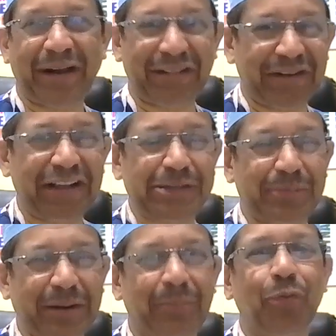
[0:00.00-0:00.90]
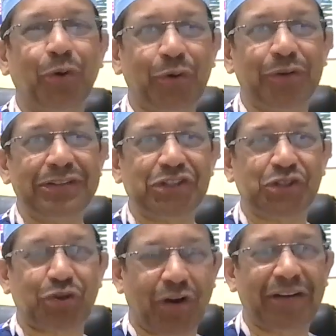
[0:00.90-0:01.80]
and the days become more
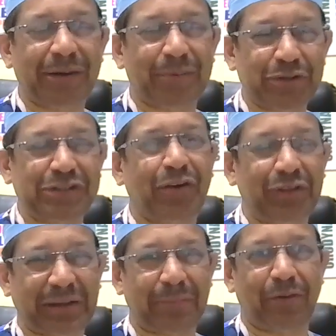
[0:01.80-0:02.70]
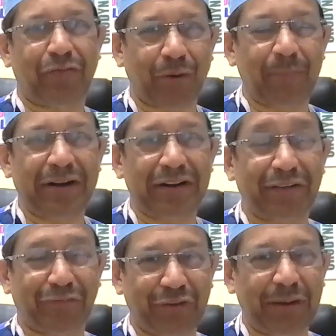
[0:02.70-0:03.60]
stronger because now they can perform better,
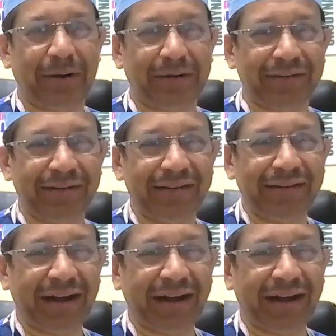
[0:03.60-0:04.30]
they feel better.